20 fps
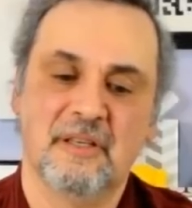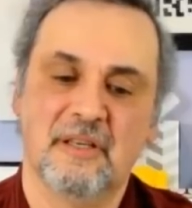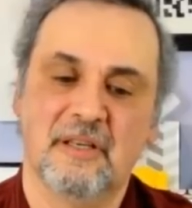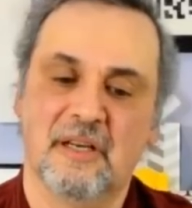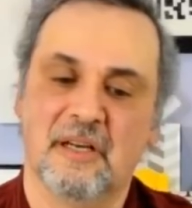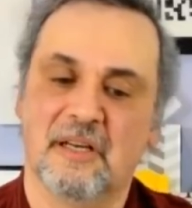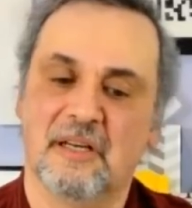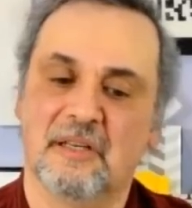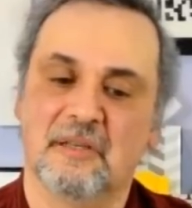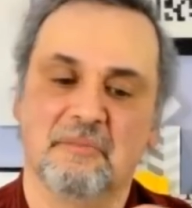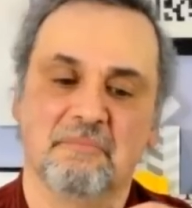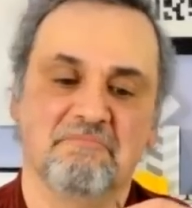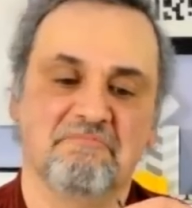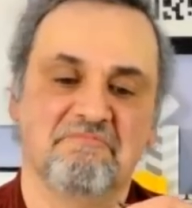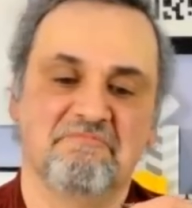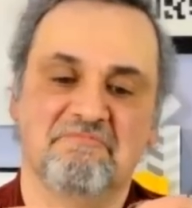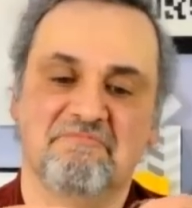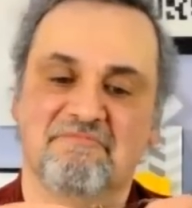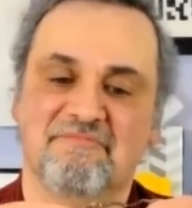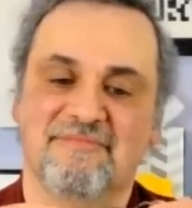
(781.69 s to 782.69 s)
I
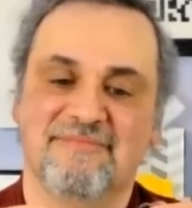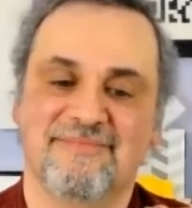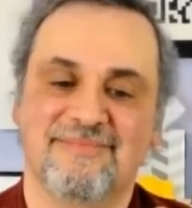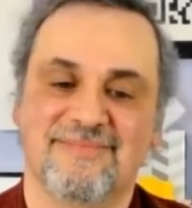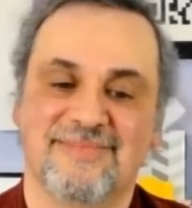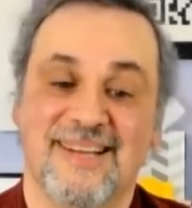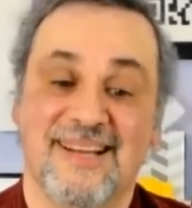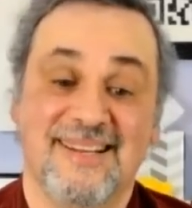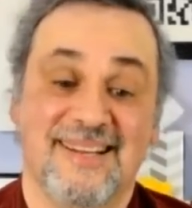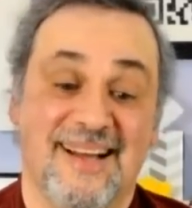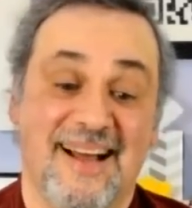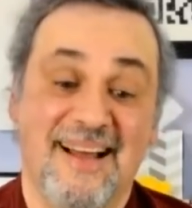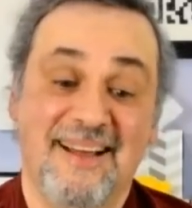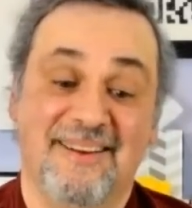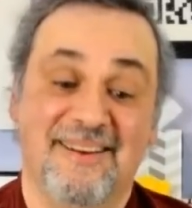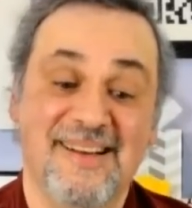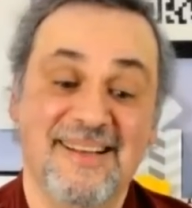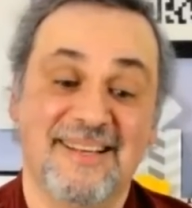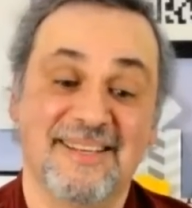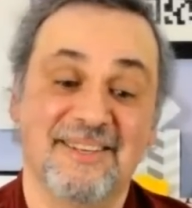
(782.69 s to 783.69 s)

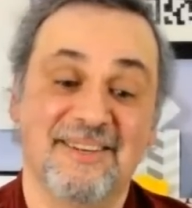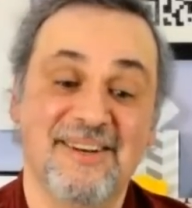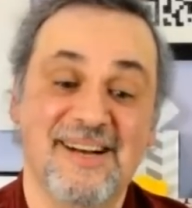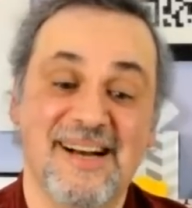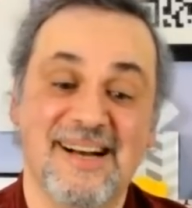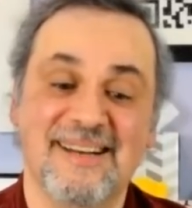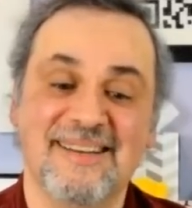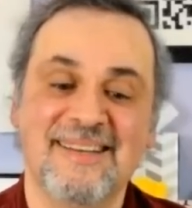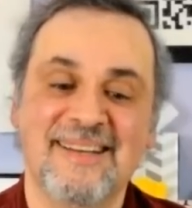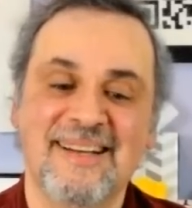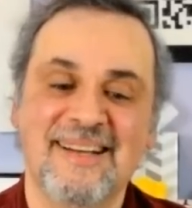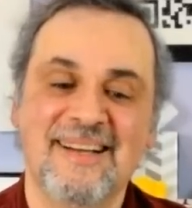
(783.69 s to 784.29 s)
like it a lot.